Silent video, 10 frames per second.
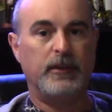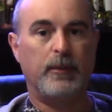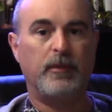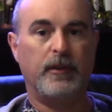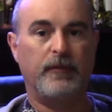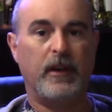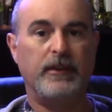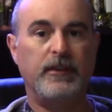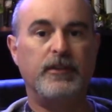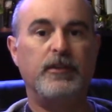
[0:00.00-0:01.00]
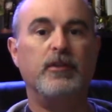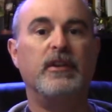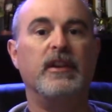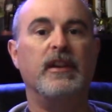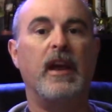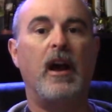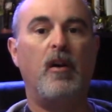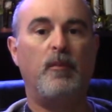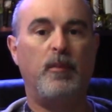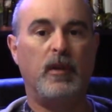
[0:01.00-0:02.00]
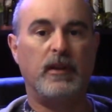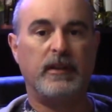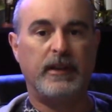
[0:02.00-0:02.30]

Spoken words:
separate devices, you can now plug the